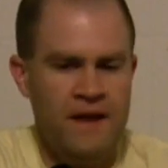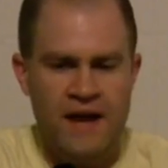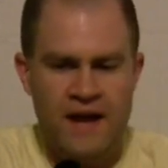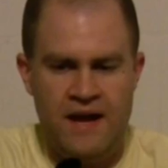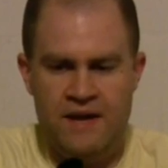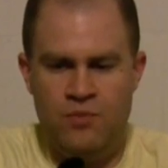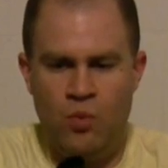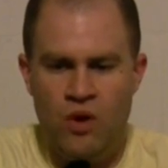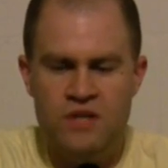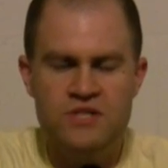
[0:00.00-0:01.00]

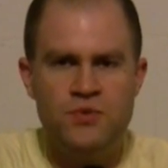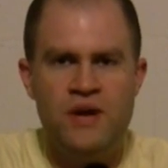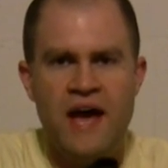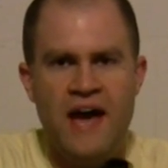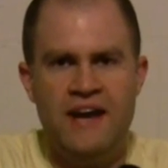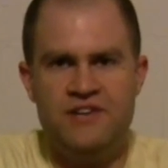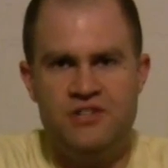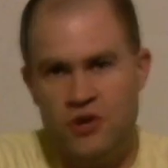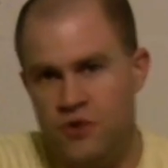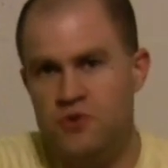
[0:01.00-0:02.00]
And once we had it
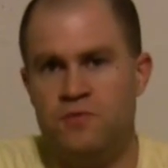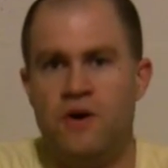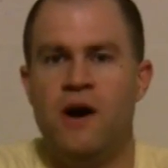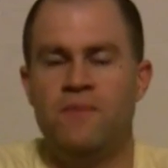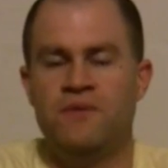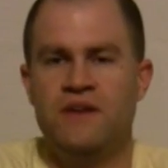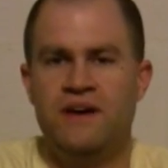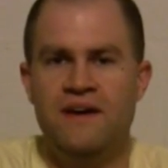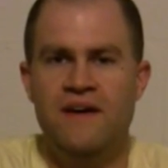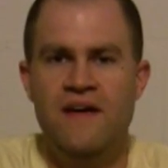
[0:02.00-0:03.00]
tuned
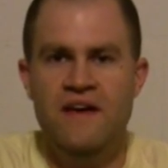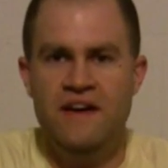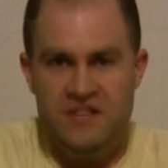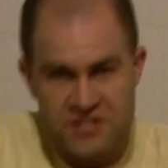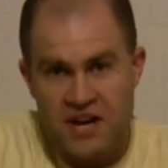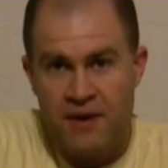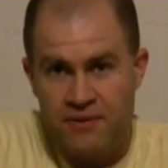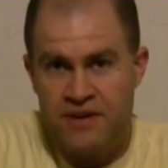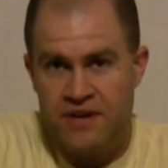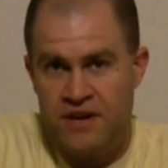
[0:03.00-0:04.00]
properly, it shot
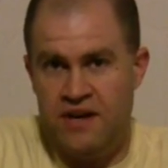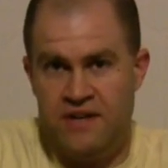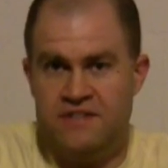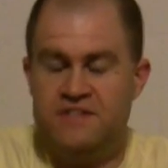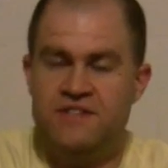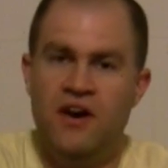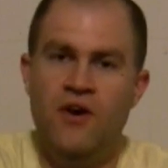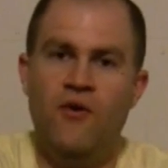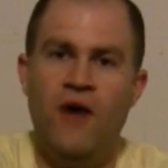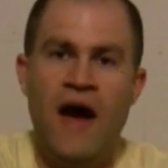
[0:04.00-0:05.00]
really good.
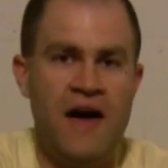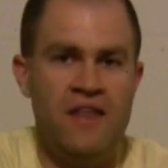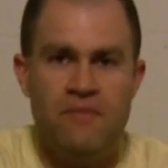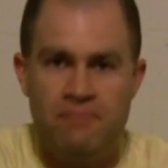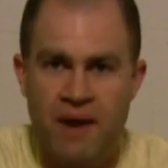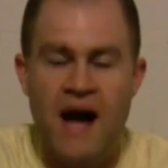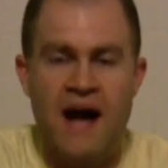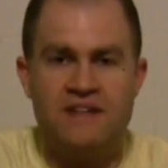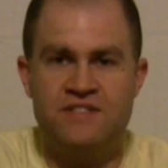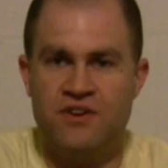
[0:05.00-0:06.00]
So out of the
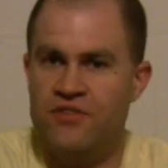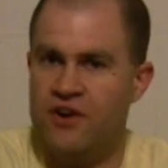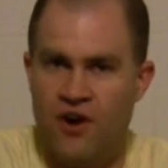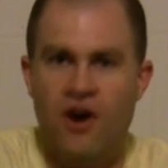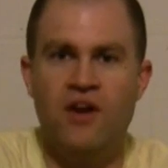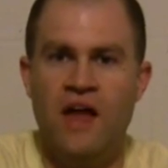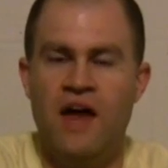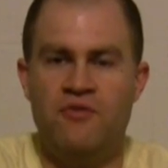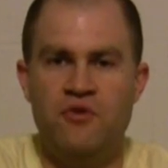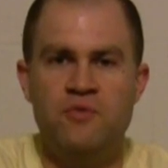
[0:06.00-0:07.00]
box, there are a
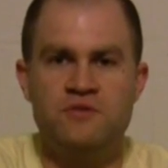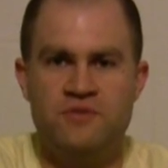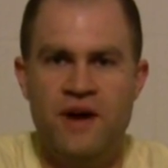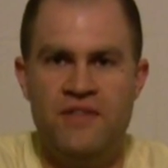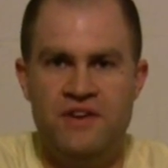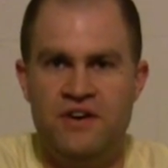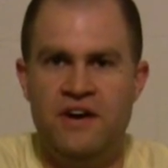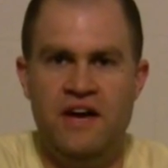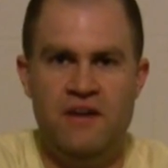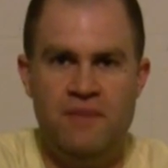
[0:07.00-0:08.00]
lot of rumors around the
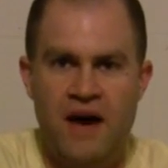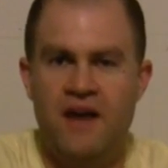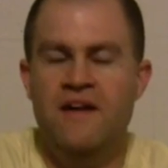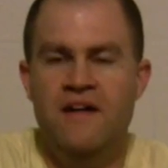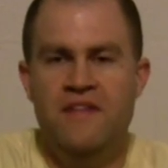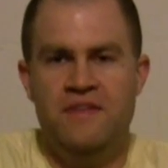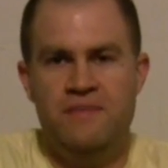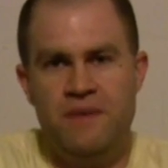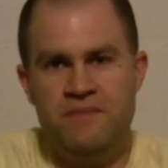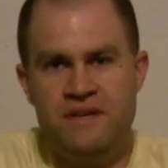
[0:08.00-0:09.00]
internet about them
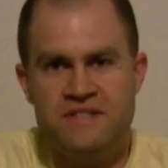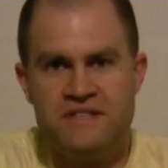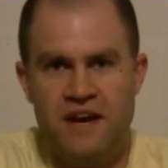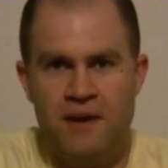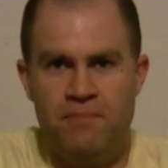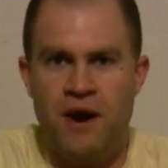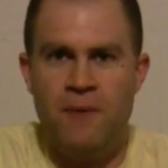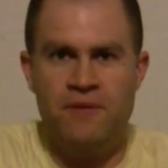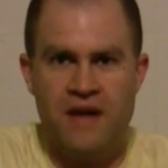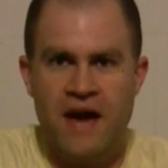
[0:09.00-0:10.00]
not being set up
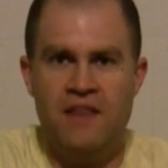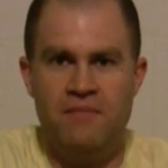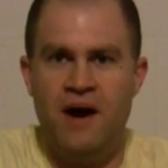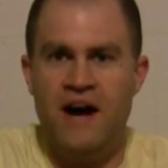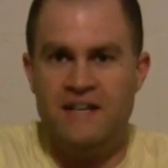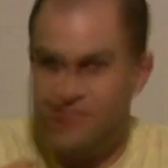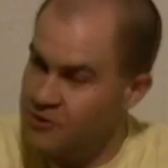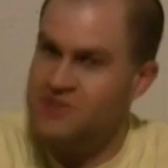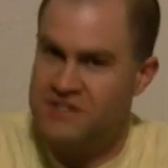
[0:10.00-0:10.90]
properly out of the box, and those are